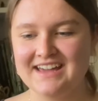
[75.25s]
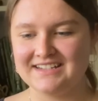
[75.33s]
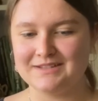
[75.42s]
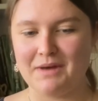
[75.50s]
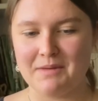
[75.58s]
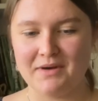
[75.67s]

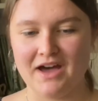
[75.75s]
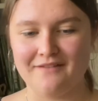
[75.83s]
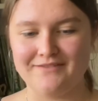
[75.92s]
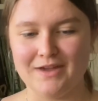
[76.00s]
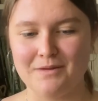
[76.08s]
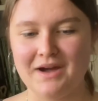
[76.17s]
to my
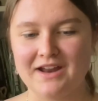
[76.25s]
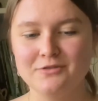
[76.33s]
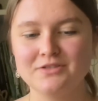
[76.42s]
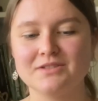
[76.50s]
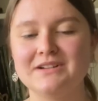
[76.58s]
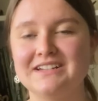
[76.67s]
perfume. And
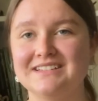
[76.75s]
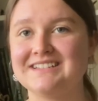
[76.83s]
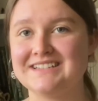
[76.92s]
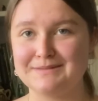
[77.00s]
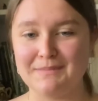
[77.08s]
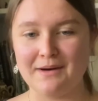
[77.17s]
also it doesn't
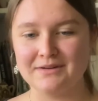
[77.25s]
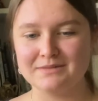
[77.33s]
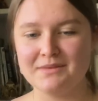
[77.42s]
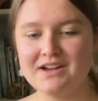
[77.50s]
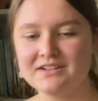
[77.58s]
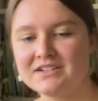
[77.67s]
smell as
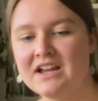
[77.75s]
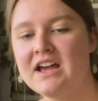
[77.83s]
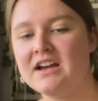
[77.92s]
much.